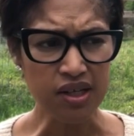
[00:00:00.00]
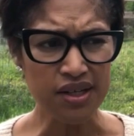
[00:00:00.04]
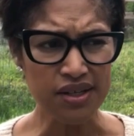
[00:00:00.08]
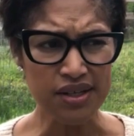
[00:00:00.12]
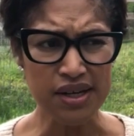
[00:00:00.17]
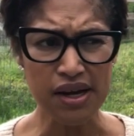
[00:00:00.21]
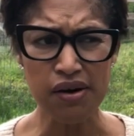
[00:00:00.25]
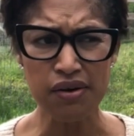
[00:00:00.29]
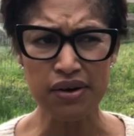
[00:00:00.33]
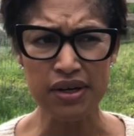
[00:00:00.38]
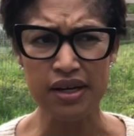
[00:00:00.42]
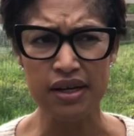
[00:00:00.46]

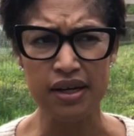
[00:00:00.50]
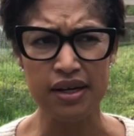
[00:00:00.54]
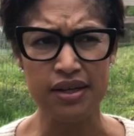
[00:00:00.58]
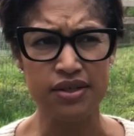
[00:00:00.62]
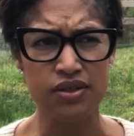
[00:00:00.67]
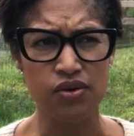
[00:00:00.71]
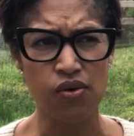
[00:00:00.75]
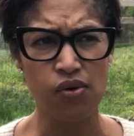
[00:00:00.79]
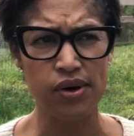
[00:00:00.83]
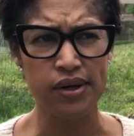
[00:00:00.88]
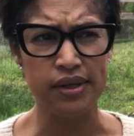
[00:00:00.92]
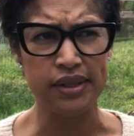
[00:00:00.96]
Now again,
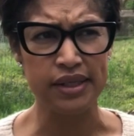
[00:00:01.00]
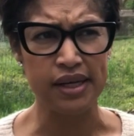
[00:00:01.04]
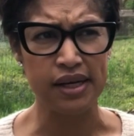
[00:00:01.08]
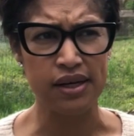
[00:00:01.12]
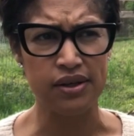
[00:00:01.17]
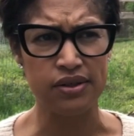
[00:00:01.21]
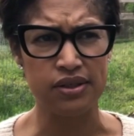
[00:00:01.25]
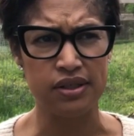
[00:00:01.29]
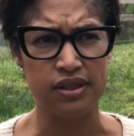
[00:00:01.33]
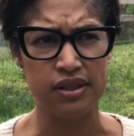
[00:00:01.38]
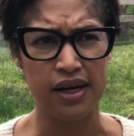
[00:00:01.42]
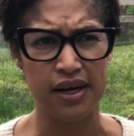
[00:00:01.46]
it's going
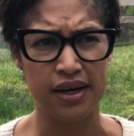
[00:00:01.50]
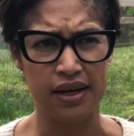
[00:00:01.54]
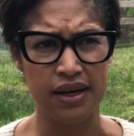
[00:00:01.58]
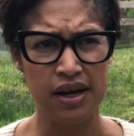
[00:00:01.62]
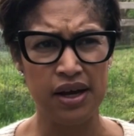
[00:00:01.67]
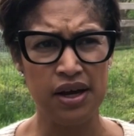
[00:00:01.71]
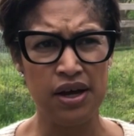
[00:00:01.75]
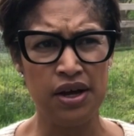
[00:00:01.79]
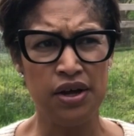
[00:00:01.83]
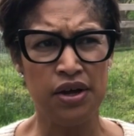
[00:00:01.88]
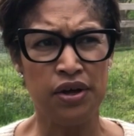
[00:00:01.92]
down to like